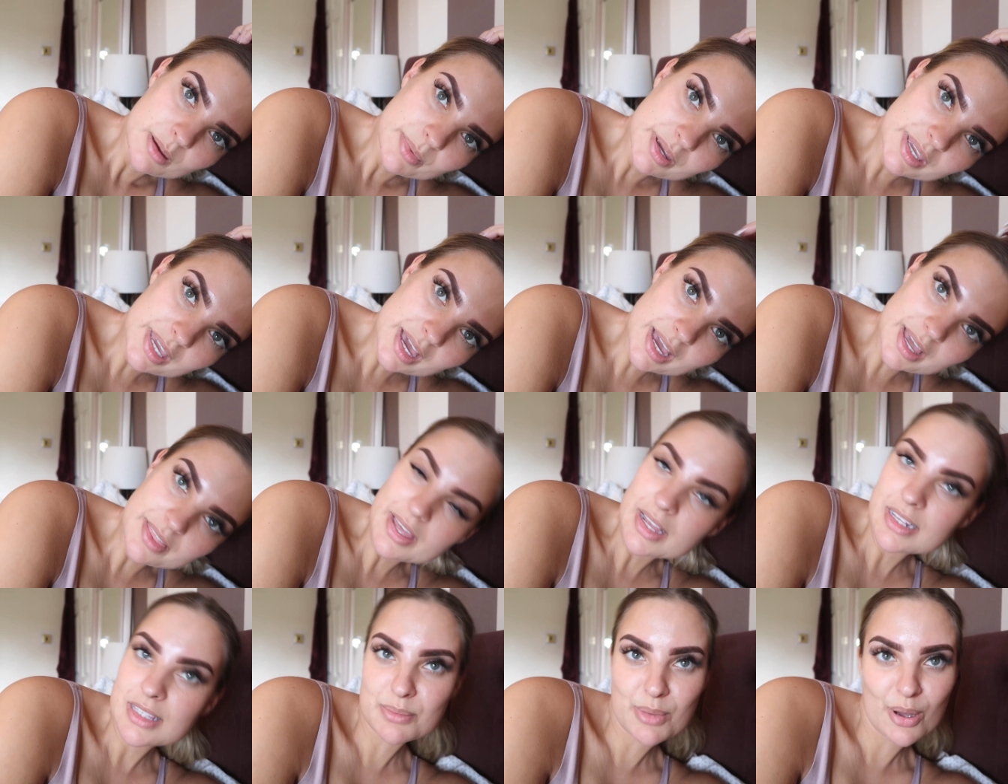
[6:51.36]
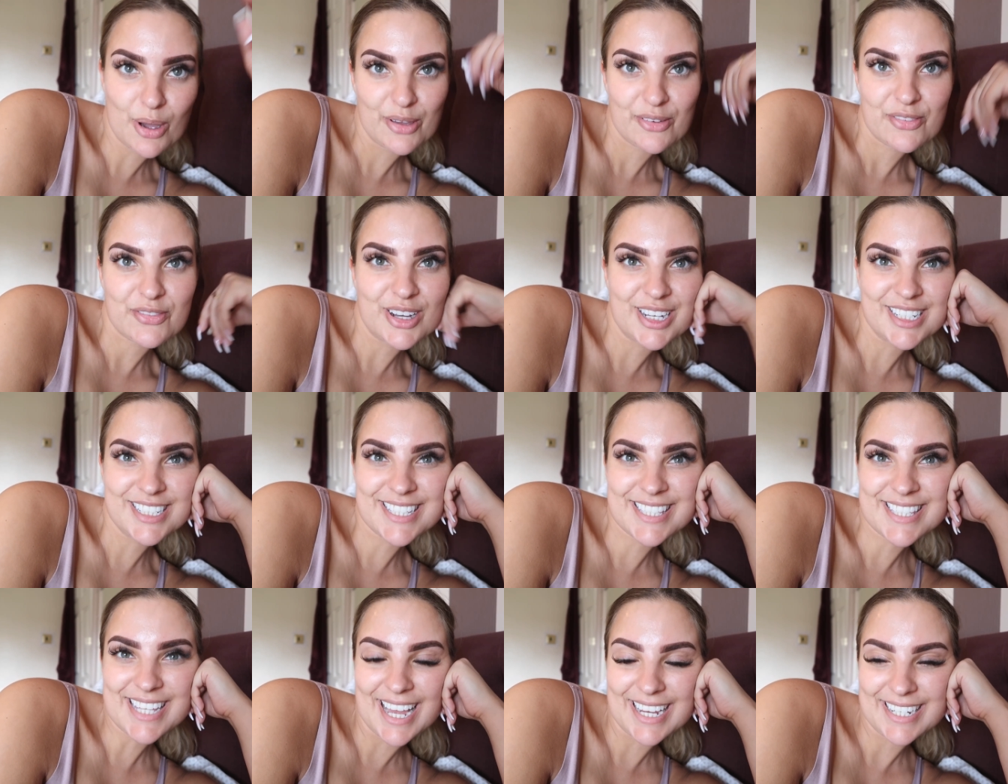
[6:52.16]
yeah, that's my
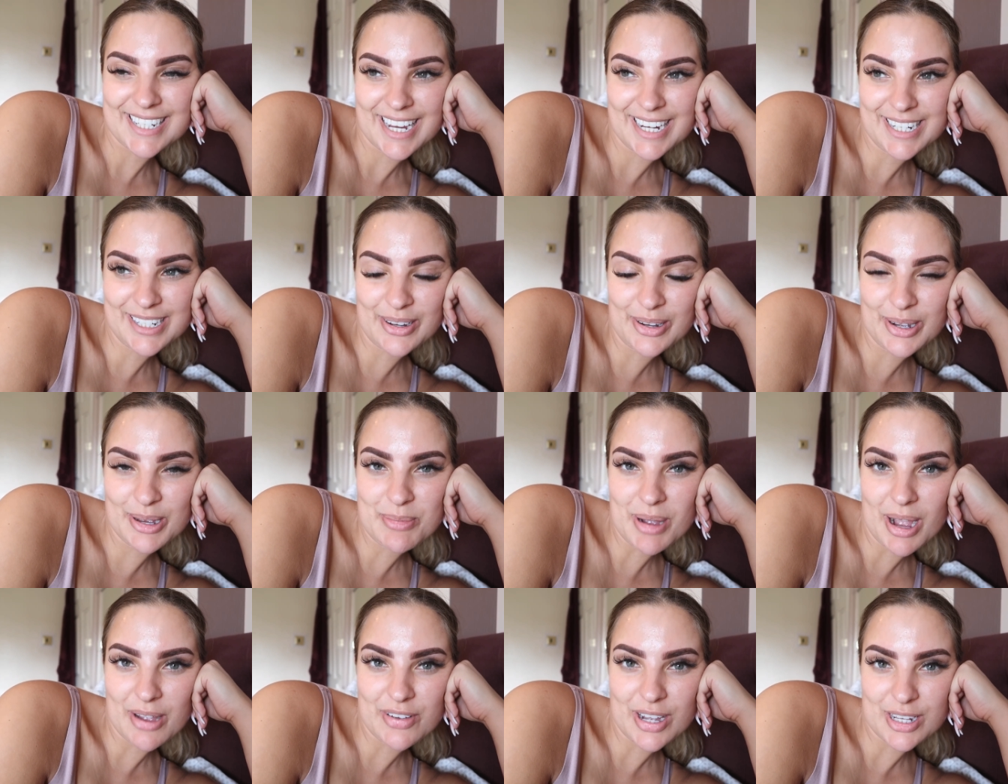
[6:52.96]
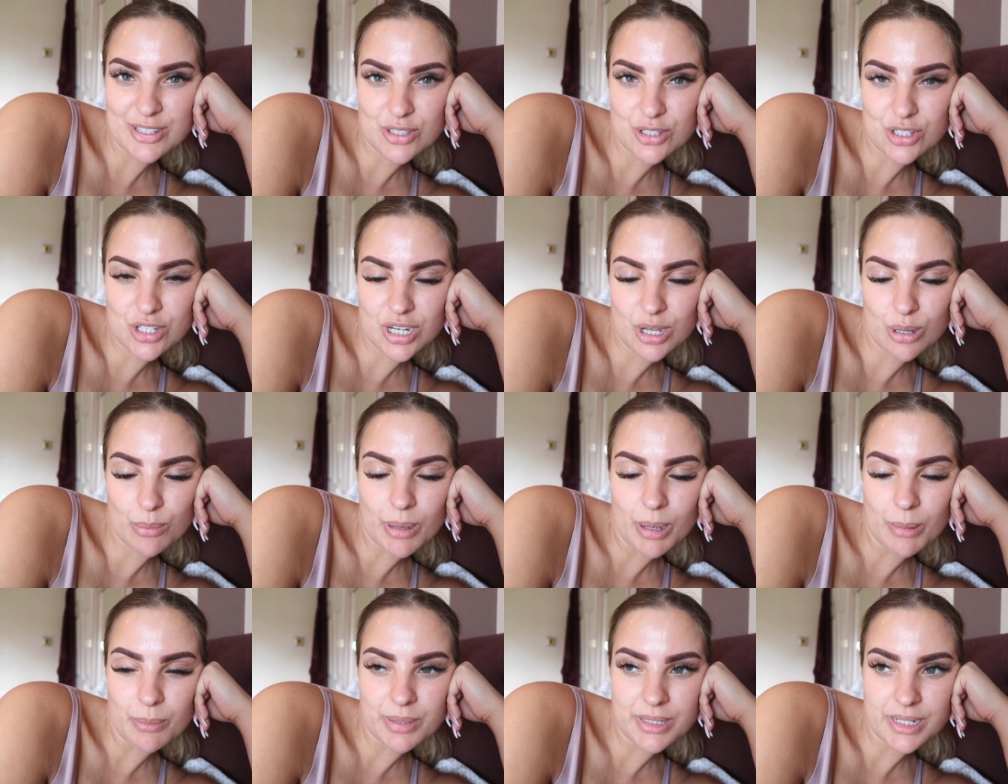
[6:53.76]
fun Saturday night, but I've had such a little
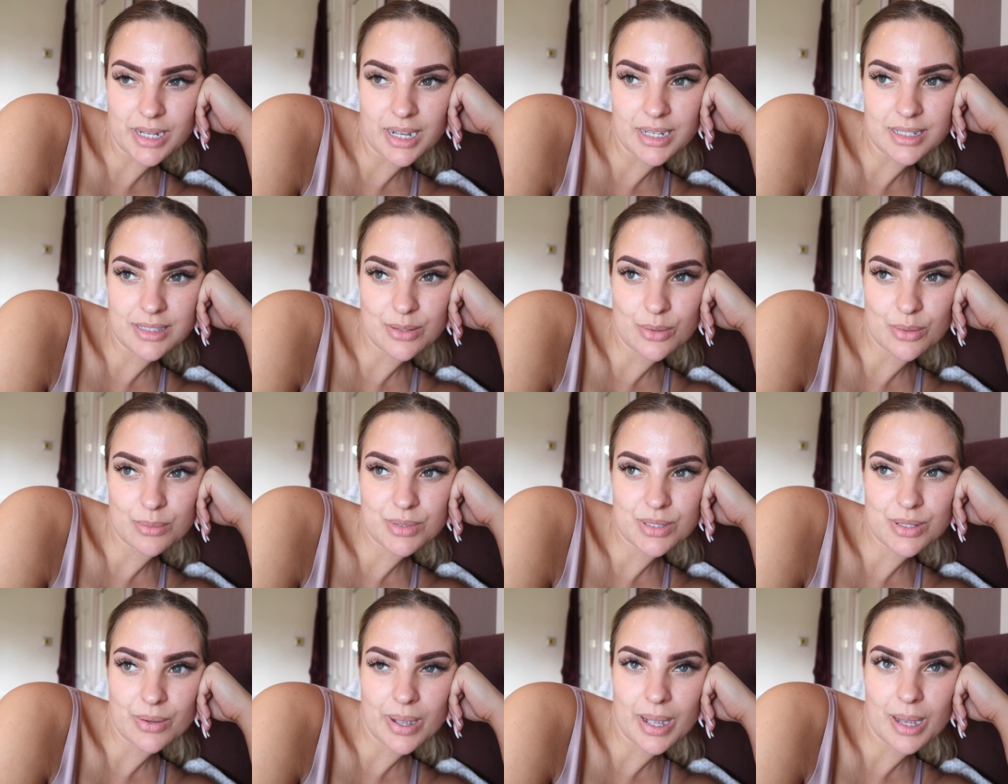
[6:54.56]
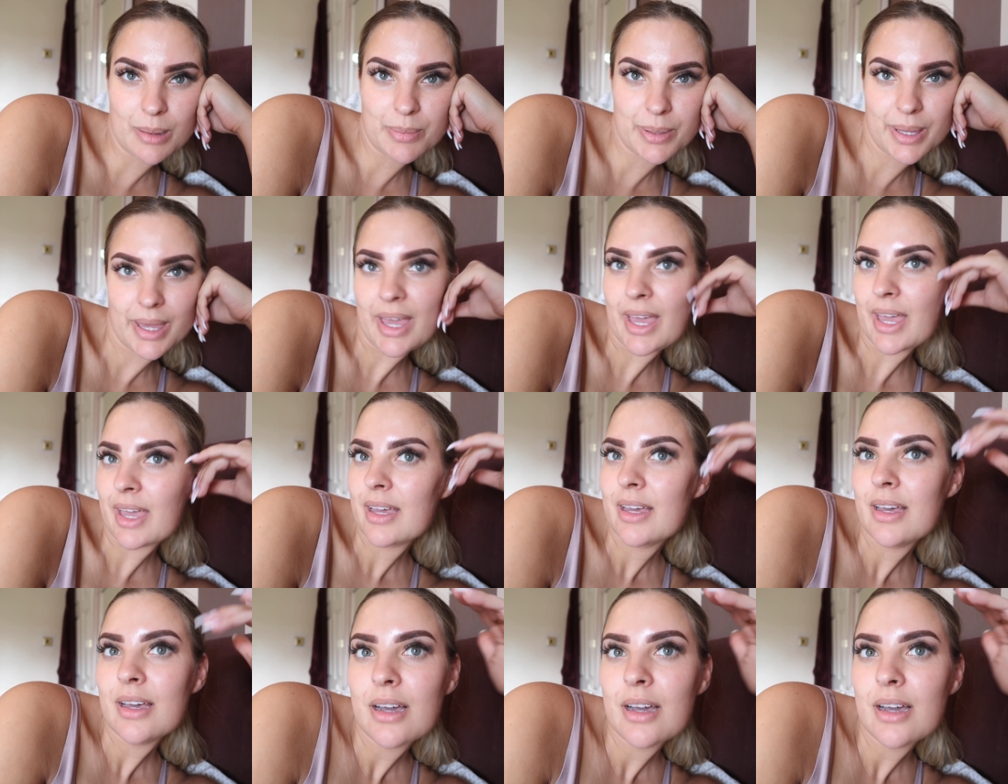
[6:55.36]
pamper day, so I'm so happy.